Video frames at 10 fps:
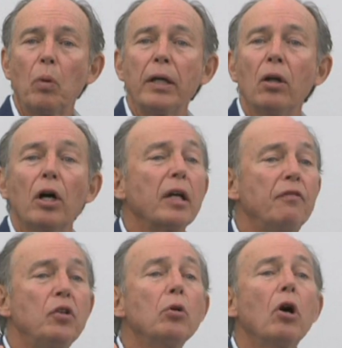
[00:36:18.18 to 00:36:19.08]
way look,
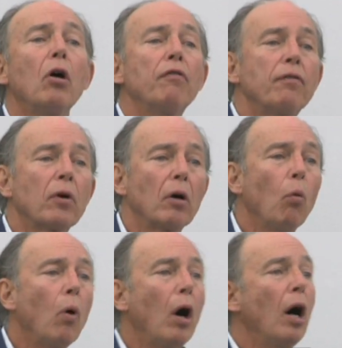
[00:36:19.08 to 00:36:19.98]
if you go for a
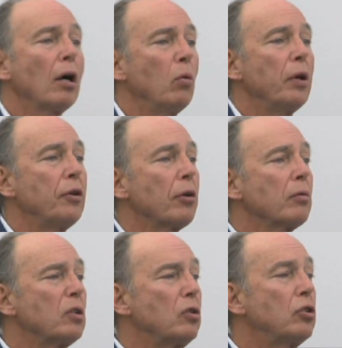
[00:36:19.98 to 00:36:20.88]
walk with
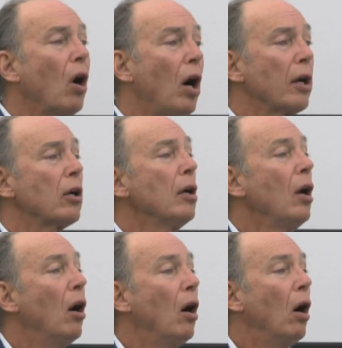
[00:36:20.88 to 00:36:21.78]
your daughter
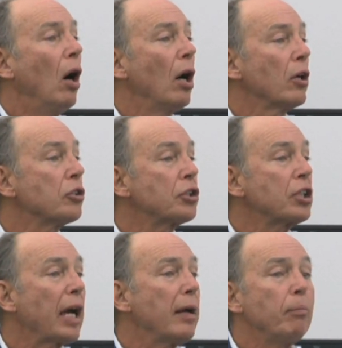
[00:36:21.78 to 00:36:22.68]
on her
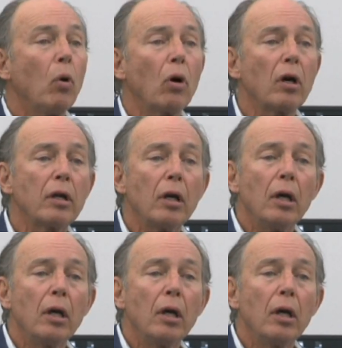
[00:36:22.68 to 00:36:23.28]
skateboard,